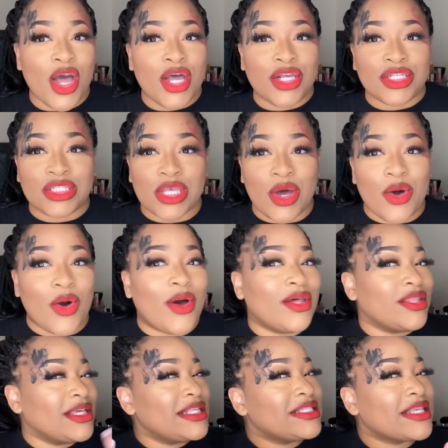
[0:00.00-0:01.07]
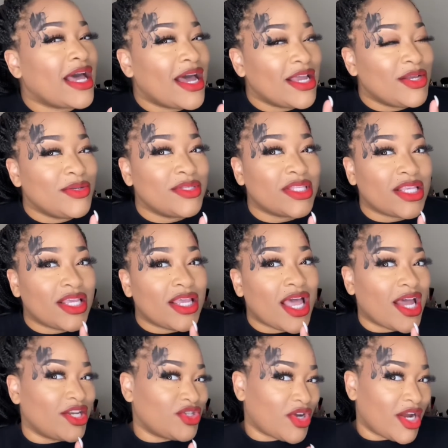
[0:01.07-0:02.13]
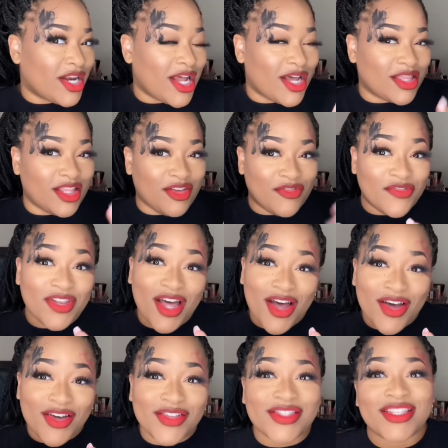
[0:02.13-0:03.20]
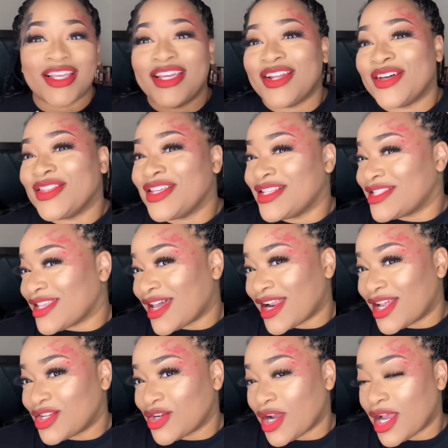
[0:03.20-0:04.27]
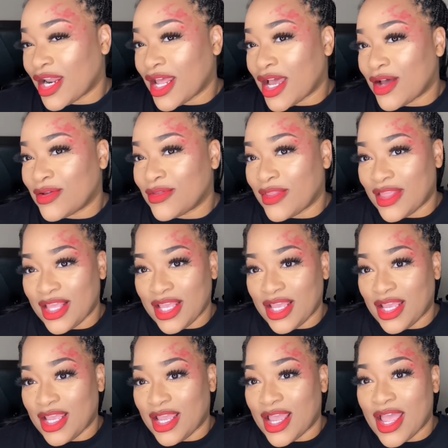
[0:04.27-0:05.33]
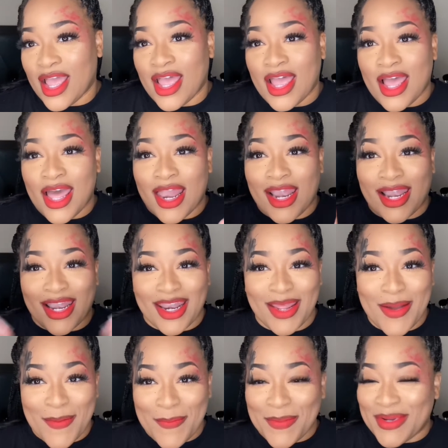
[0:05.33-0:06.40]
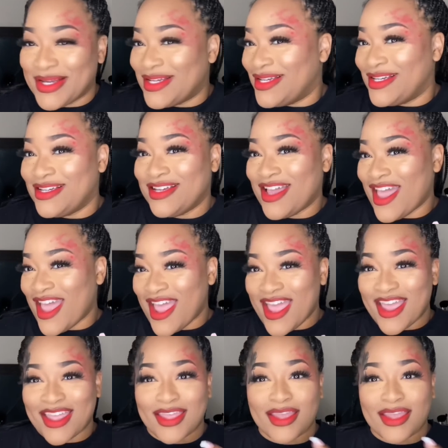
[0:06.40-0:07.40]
So on this side you see I tried out the floss, and on this side I tried out the lip hack.